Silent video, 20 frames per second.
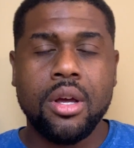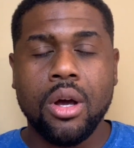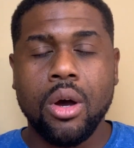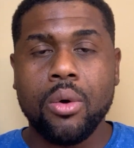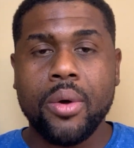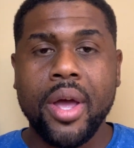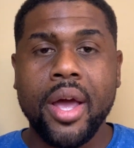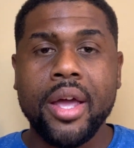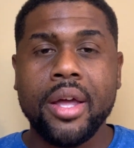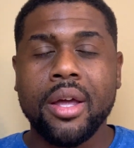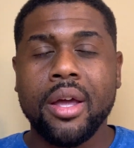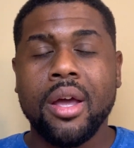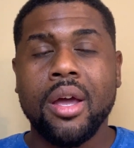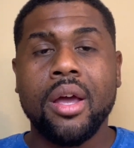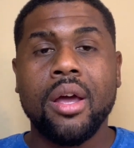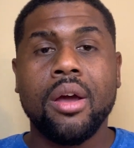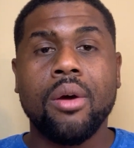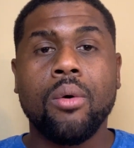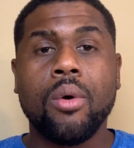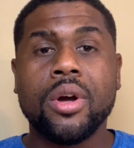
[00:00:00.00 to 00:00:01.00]
Okay,
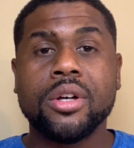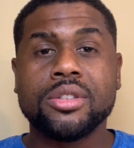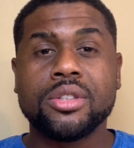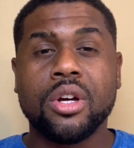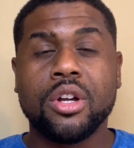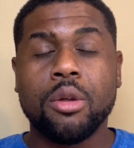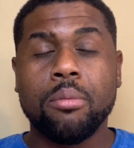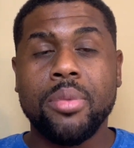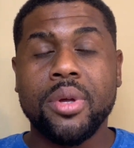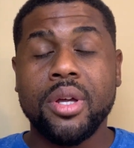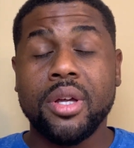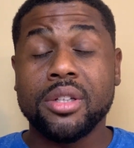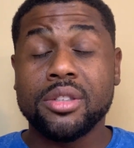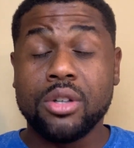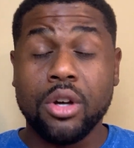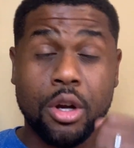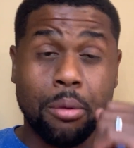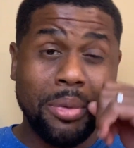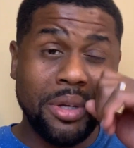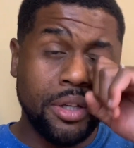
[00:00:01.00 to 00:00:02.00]
or it's going to be it's
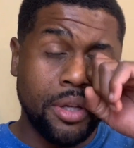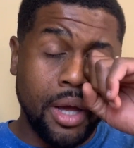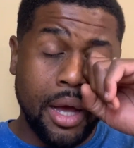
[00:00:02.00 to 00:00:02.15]
going to